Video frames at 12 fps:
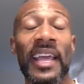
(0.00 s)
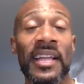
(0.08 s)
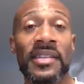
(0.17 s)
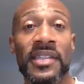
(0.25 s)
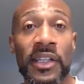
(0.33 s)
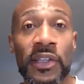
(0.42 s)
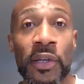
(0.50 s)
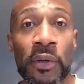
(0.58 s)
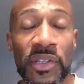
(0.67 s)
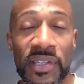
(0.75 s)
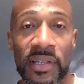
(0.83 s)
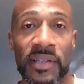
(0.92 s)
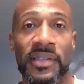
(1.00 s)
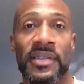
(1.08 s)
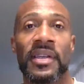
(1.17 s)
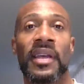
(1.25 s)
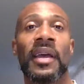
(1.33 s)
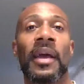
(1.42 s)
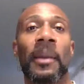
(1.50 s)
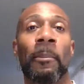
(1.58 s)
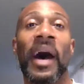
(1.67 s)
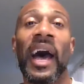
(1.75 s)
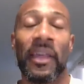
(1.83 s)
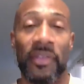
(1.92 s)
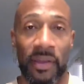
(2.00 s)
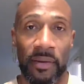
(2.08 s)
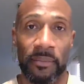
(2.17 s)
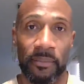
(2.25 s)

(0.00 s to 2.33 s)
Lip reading: institutions buy them.